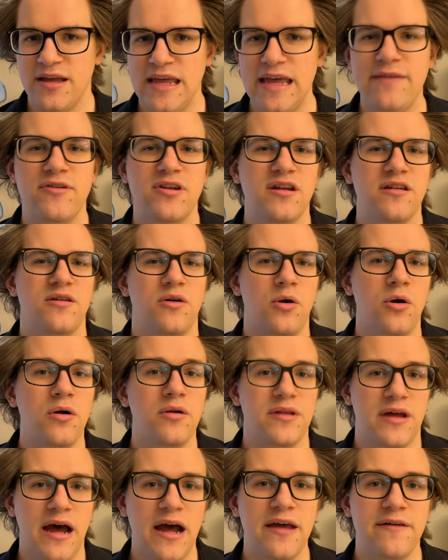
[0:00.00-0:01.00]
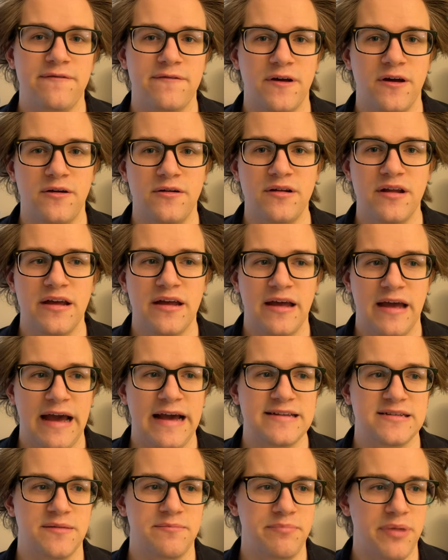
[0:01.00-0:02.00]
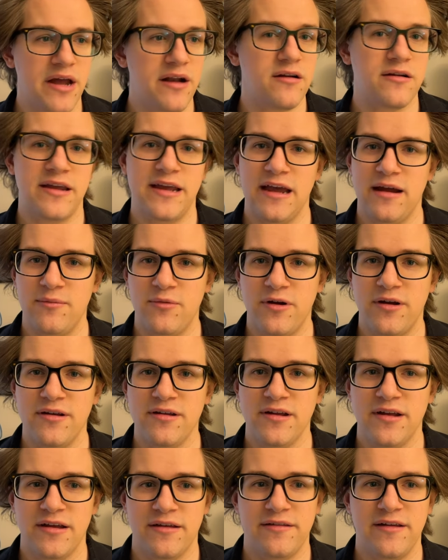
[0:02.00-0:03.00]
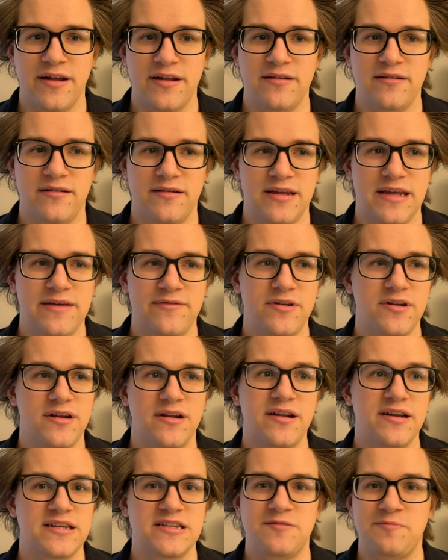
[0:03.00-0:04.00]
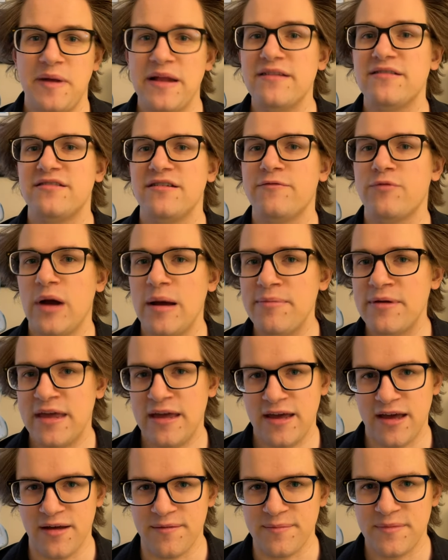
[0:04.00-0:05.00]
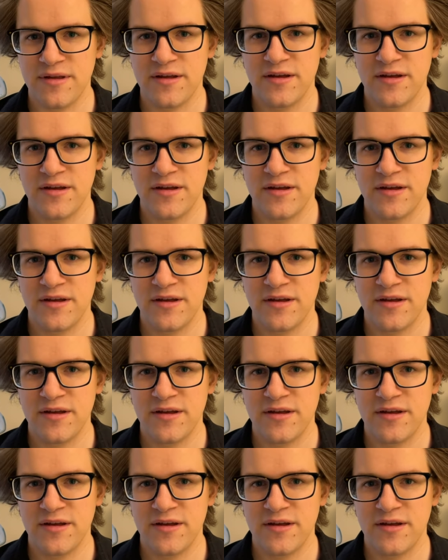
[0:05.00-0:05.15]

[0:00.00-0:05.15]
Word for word: Even an old iPhone has a better camera than even an expensive webcam.